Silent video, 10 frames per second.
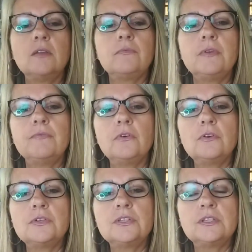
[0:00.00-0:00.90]
in
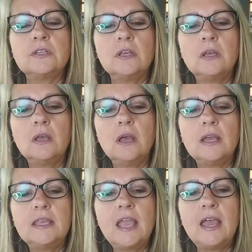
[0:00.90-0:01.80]
reverse,
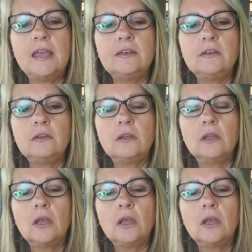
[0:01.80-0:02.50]
again,